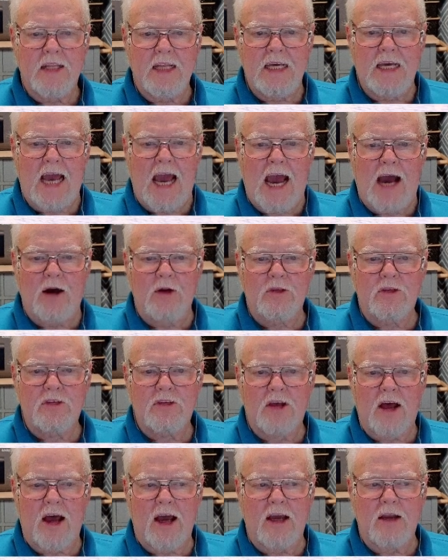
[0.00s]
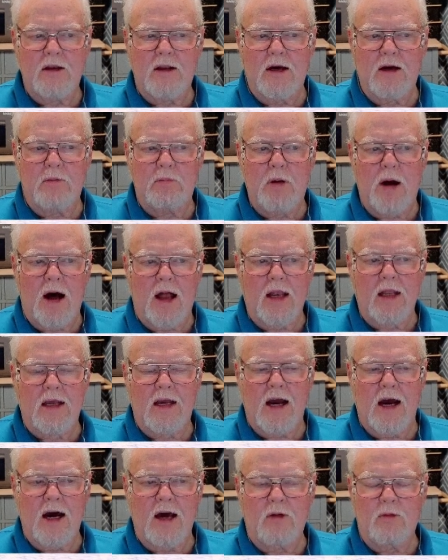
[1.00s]
The outside
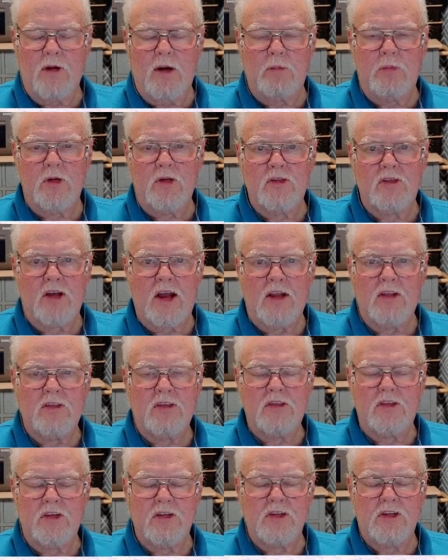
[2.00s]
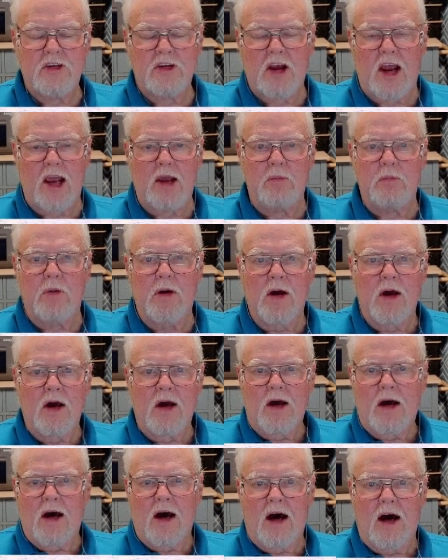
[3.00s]
polygon represents the shape
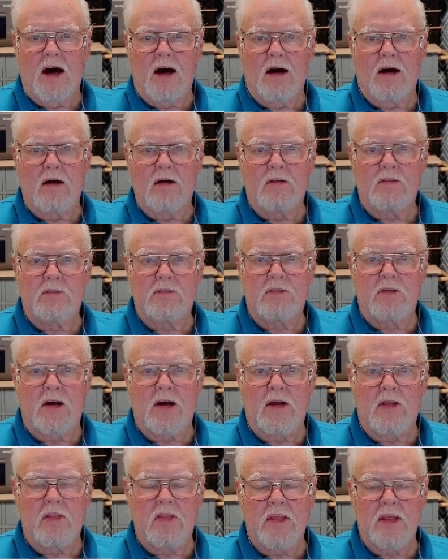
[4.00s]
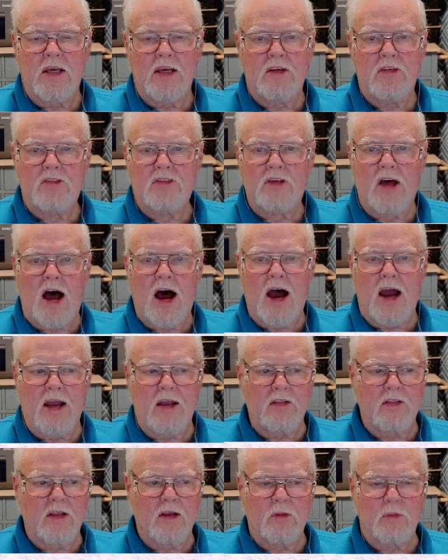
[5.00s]
of the
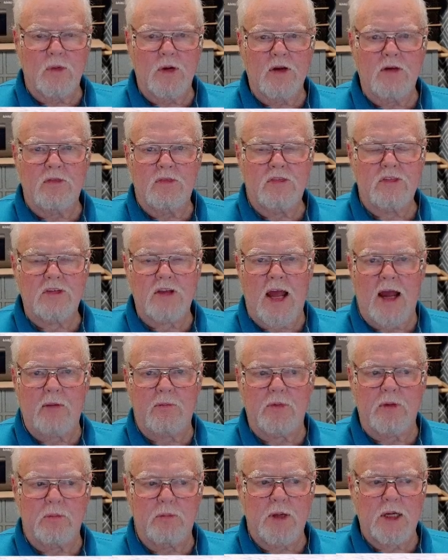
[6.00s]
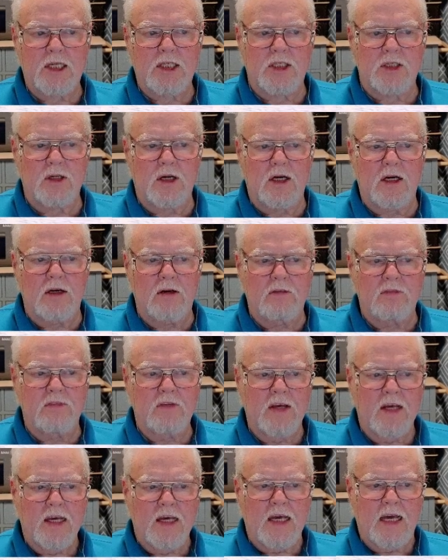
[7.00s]
sign that we've snapped a picture of,
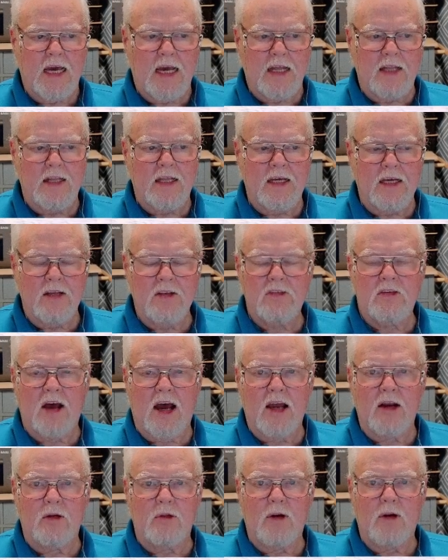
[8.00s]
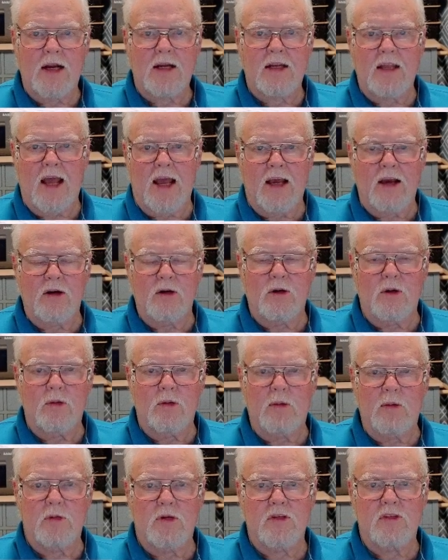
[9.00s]
and the inside rectangle
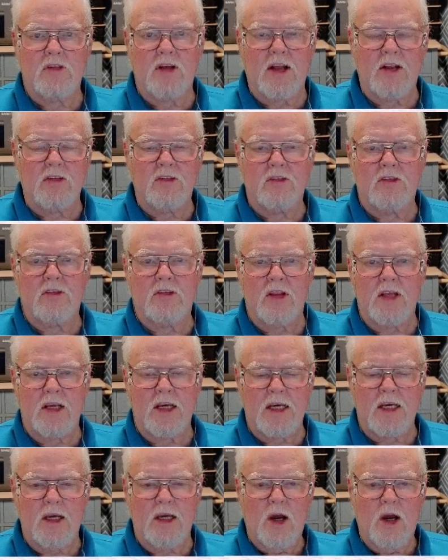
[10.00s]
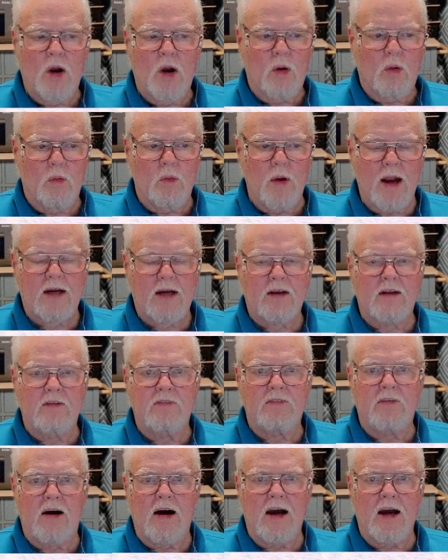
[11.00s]
represents the
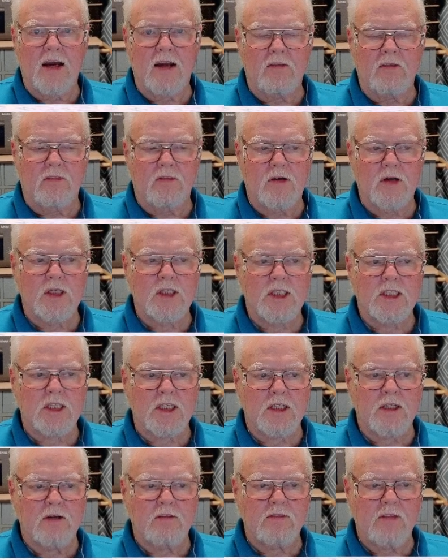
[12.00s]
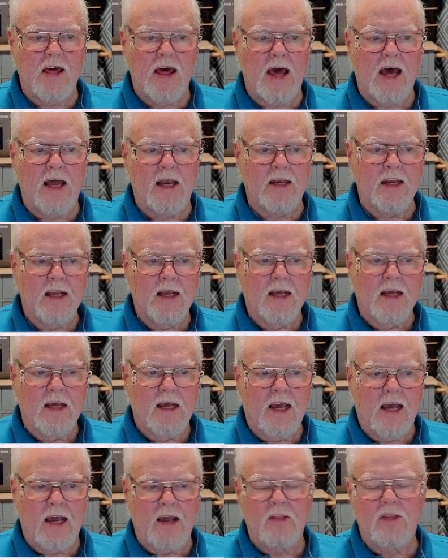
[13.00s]
rectified version of that,
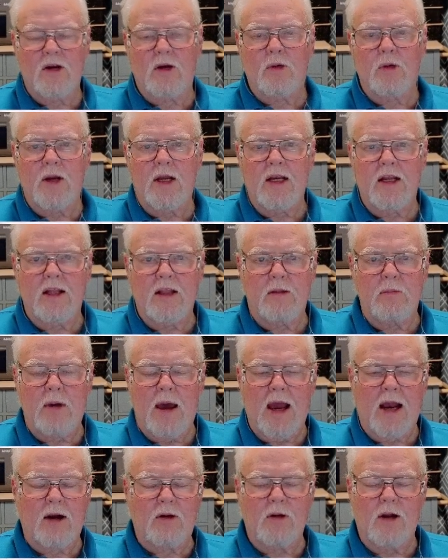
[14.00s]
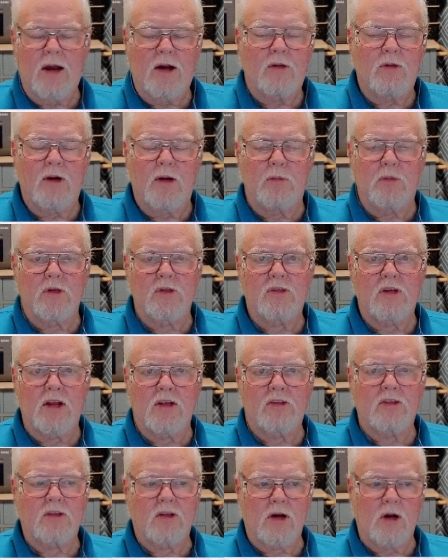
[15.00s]
and the green in the background
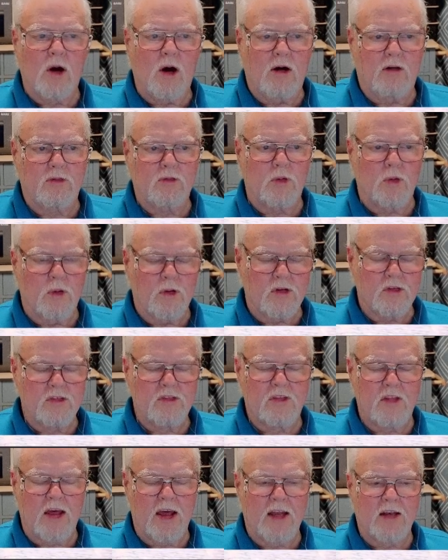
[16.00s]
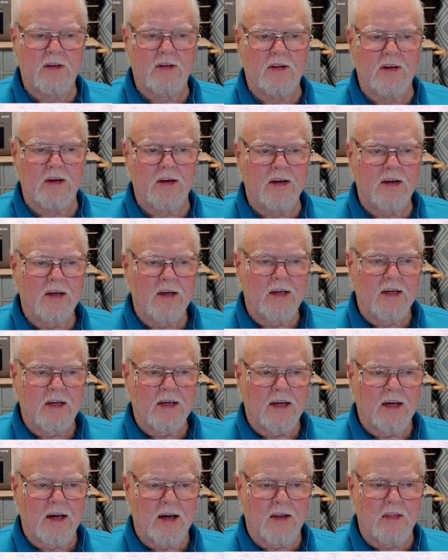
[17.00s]
represents the golf course that
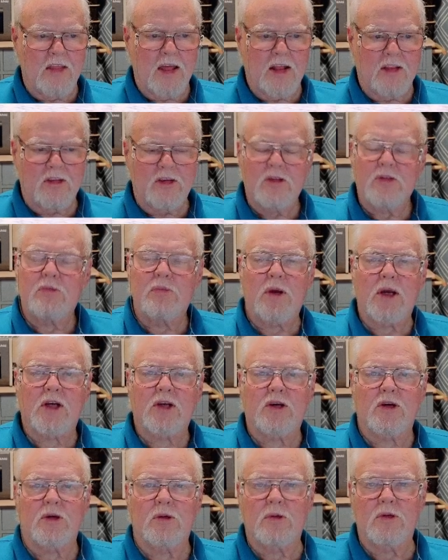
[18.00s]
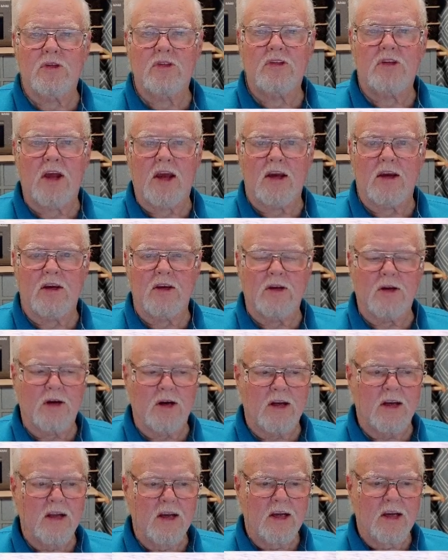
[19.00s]
this picture was taken
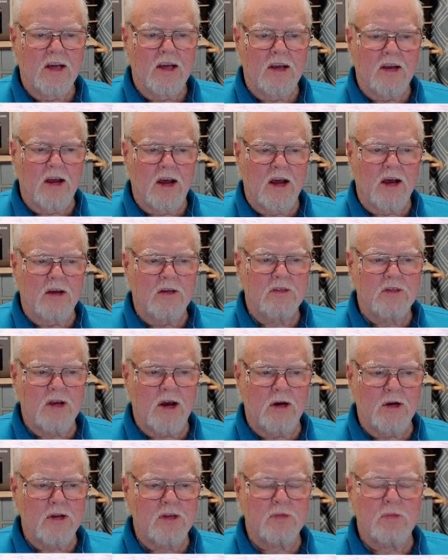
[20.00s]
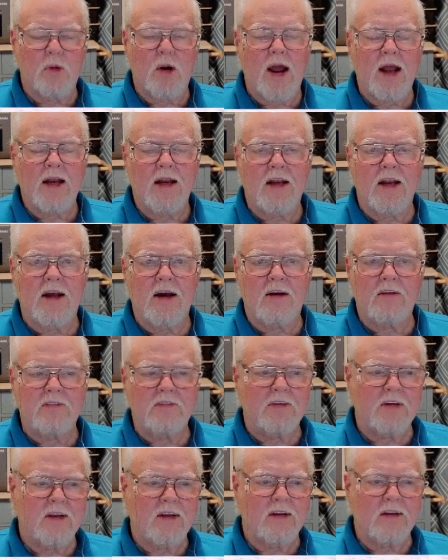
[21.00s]
on. So it's bright enough
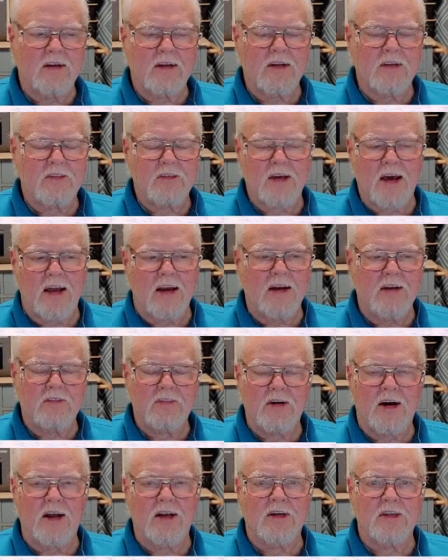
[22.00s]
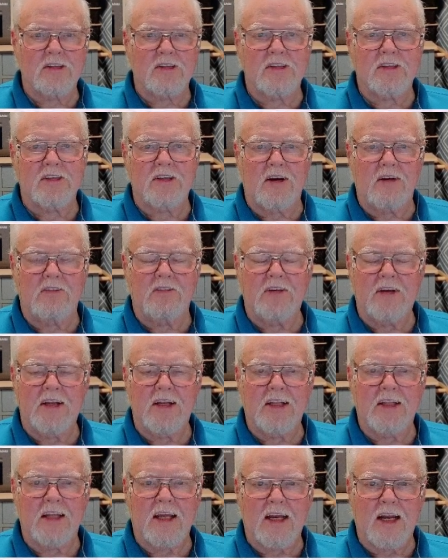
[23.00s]
and it's got enough colors and stuff in
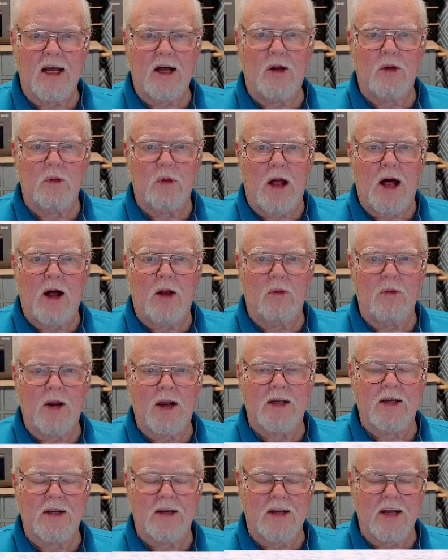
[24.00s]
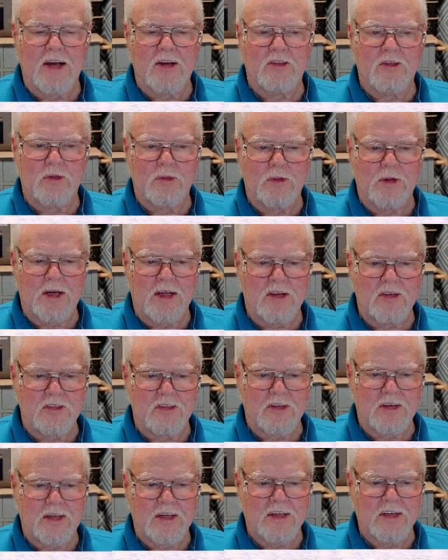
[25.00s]
it that I'll recognize it when I
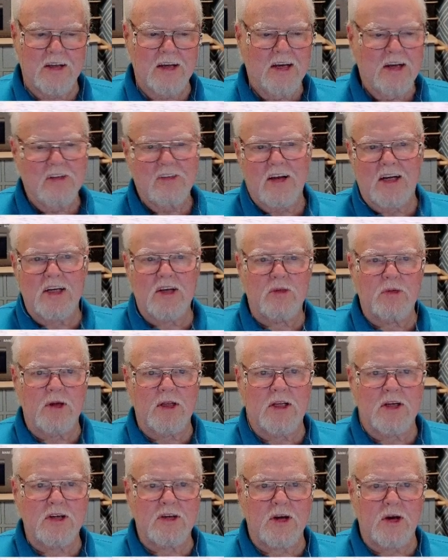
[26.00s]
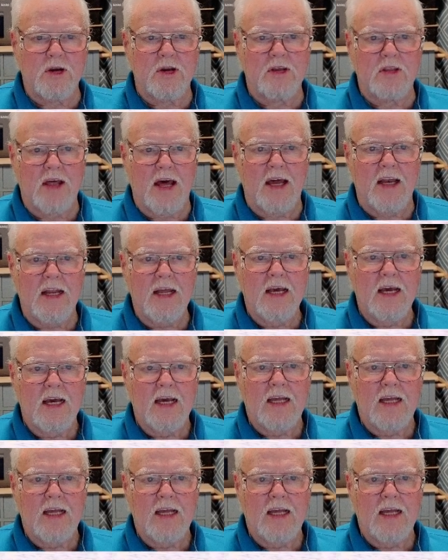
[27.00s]
see it. So I just wanted to show you that.